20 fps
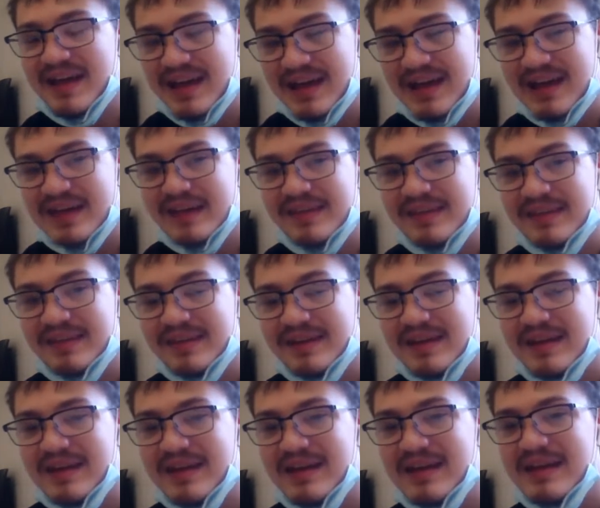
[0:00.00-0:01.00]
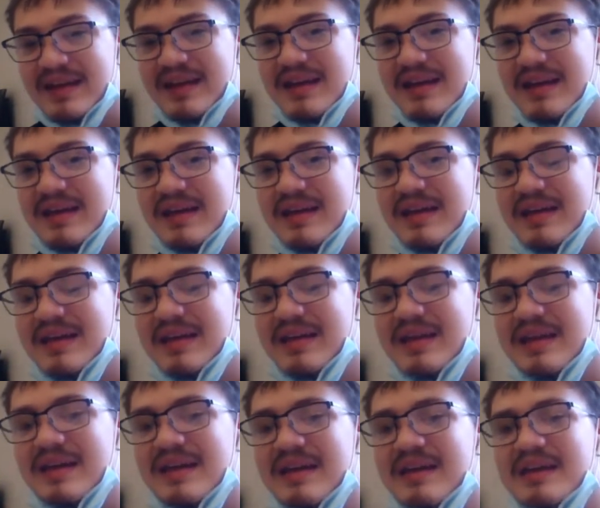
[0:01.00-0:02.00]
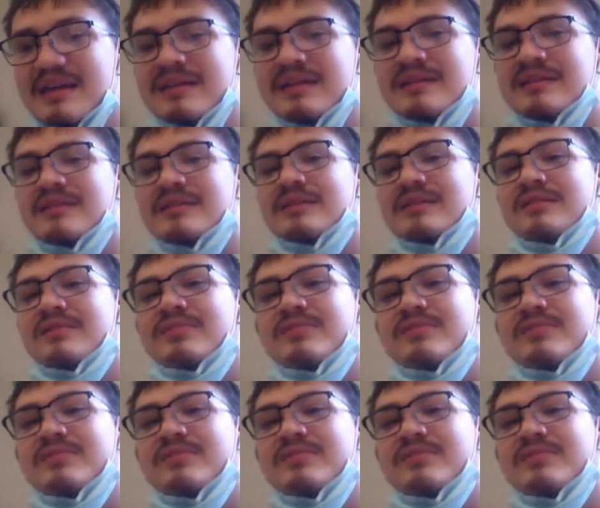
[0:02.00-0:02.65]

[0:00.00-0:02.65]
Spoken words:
in in